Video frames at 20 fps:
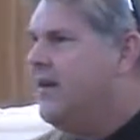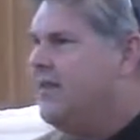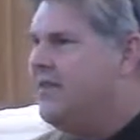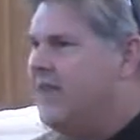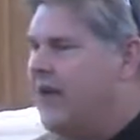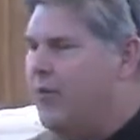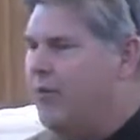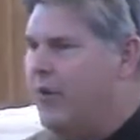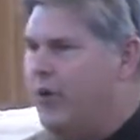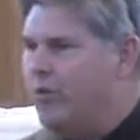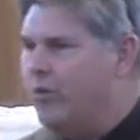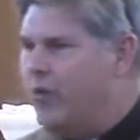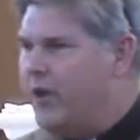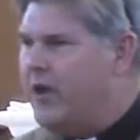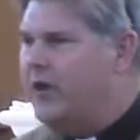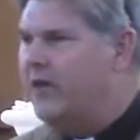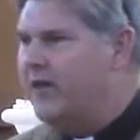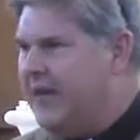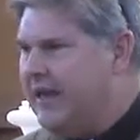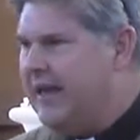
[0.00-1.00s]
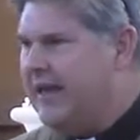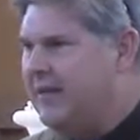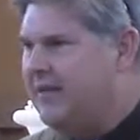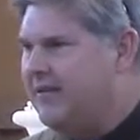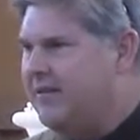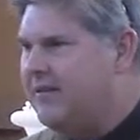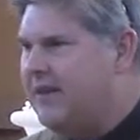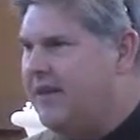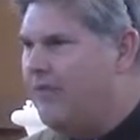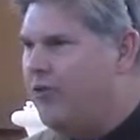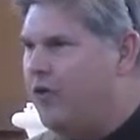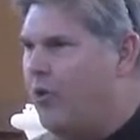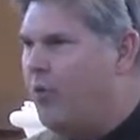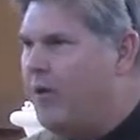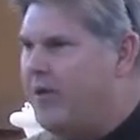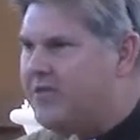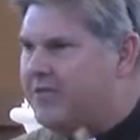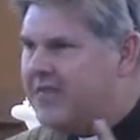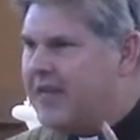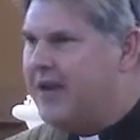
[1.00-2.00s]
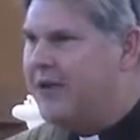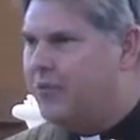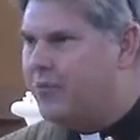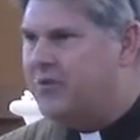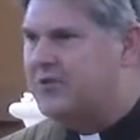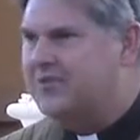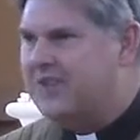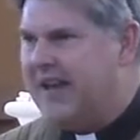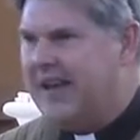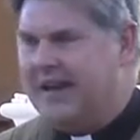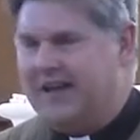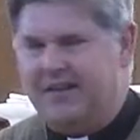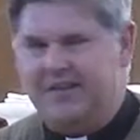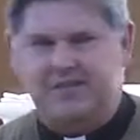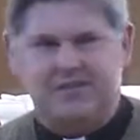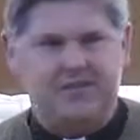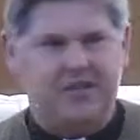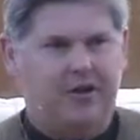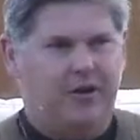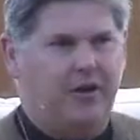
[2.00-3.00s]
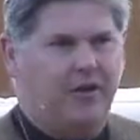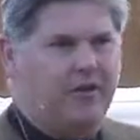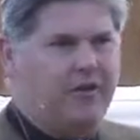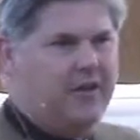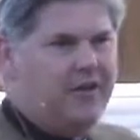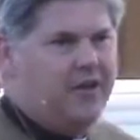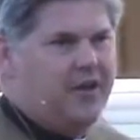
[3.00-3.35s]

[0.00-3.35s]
then we really, even though we think we're standing still,